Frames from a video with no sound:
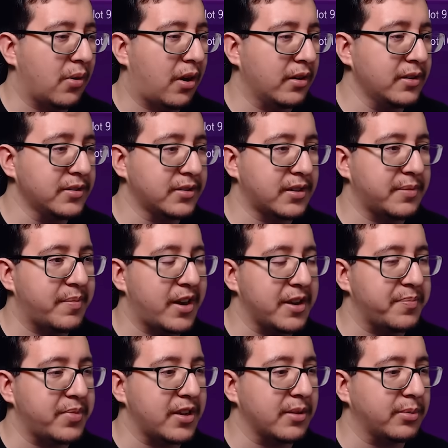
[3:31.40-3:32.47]
honestly
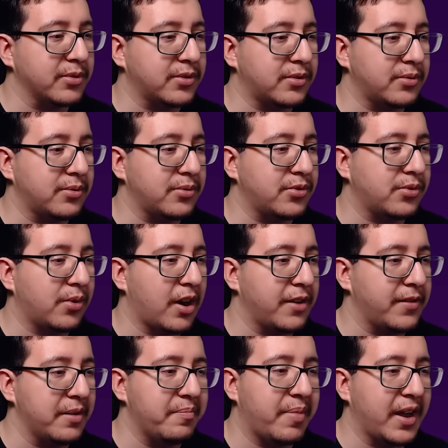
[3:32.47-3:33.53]
might be able to drive
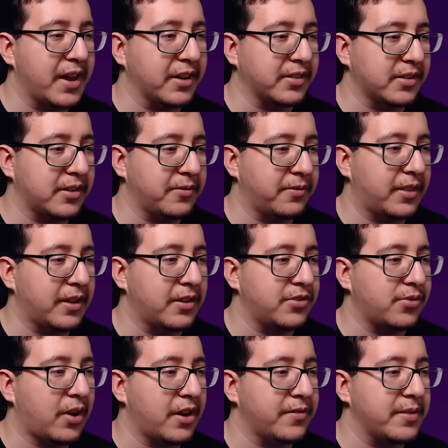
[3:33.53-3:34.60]
impact if they
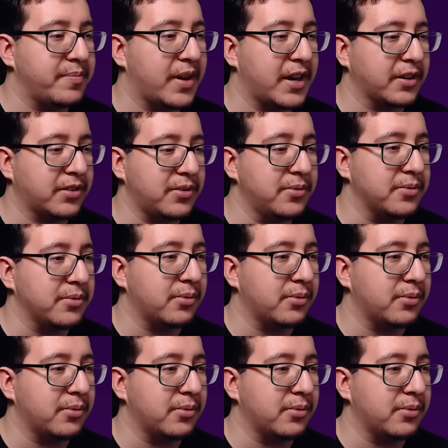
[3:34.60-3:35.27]
drive impact you.